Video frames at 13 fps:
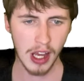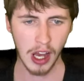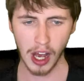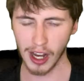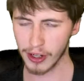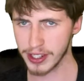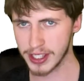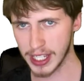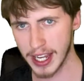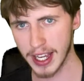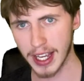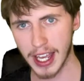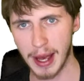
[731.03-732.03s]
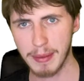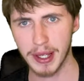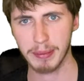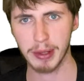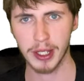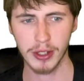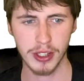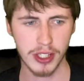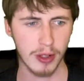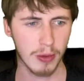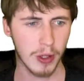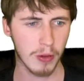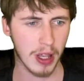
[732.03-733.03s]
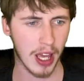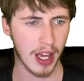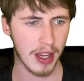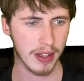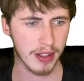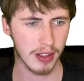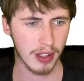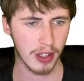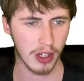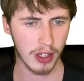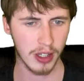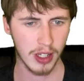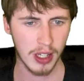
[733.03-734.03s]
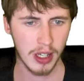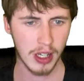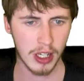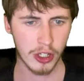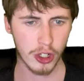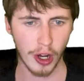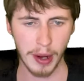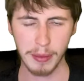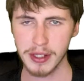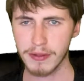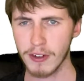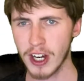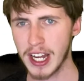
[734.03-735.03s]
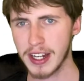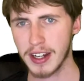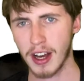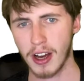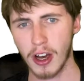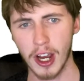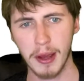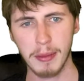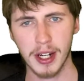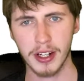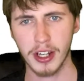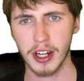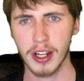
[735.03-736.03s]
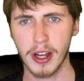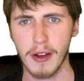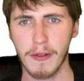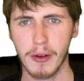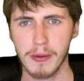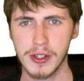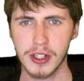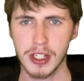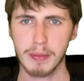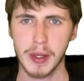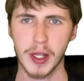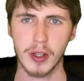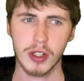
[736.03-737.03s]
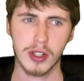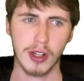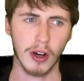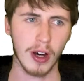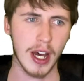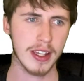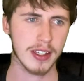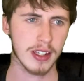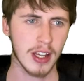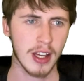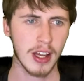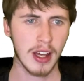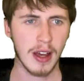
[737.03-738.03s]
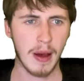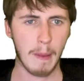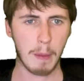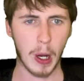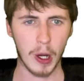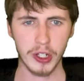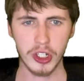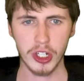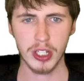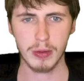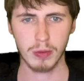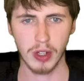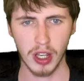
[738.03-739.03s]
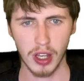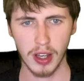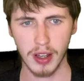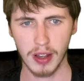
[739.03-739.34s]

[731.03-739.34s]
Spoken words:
I could see it coming because Ciryl Gane, you know, Tai was finding a home, and I don't know if it was just because Tai's punches were